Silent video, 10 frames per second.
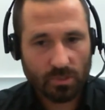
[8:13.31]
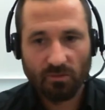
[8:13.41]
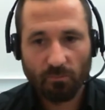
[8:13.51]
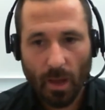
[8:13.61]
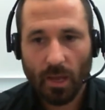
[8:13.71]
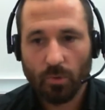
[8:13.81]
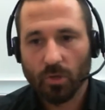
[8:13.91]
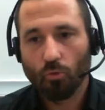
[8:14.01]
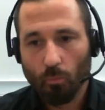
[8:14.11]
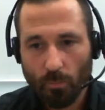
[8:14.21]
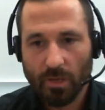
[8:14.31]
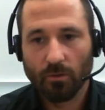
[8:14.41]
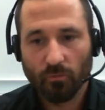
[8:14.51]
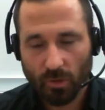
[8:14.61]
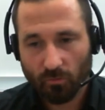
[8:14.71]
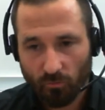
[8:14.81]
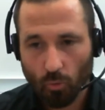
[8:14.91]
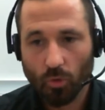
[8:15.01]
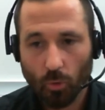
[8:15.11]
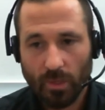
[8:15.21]
receive payment or benefit
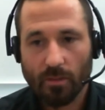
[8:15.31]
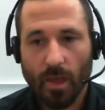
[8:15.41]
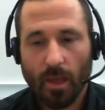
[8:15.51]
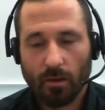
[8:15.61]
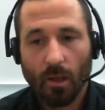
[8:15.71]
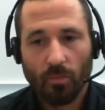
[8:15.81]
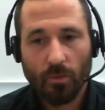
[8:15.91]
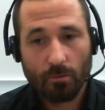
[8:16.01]
for doing that.